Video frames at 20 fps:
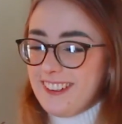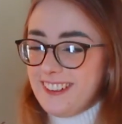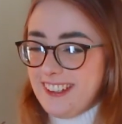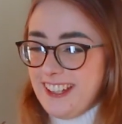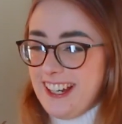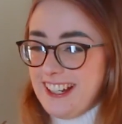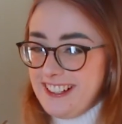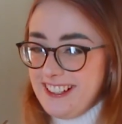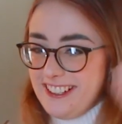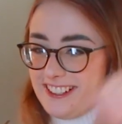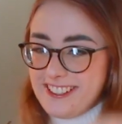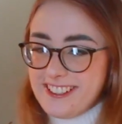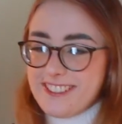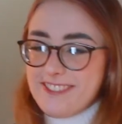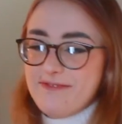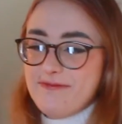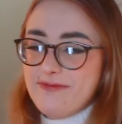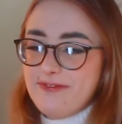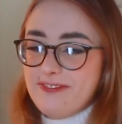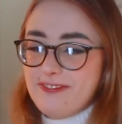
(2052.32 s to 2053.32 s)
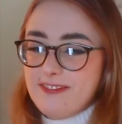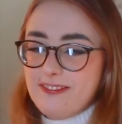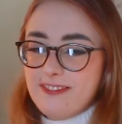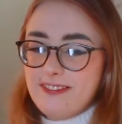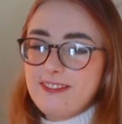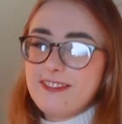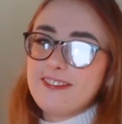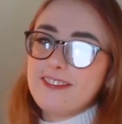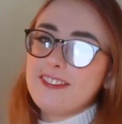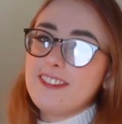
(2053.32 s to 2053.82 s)
Ideas.
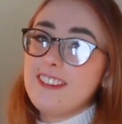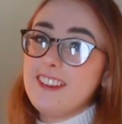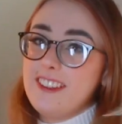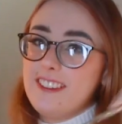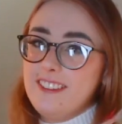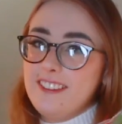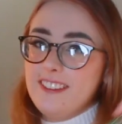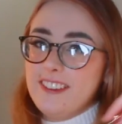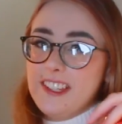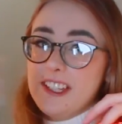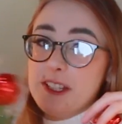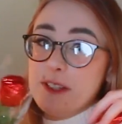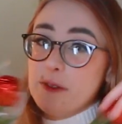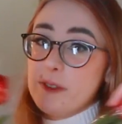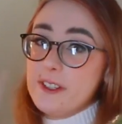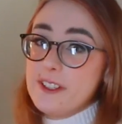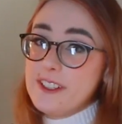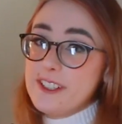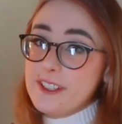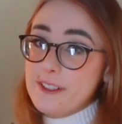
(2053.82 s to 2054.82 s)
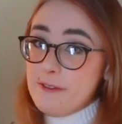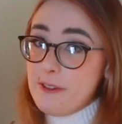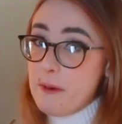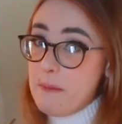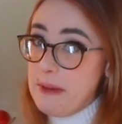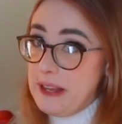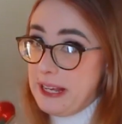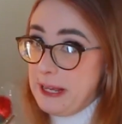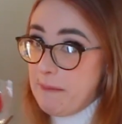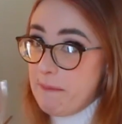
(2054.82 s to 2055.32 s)
This one's for
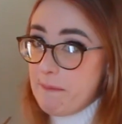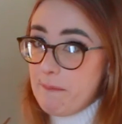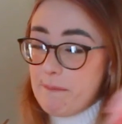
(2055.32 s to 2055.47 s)
me.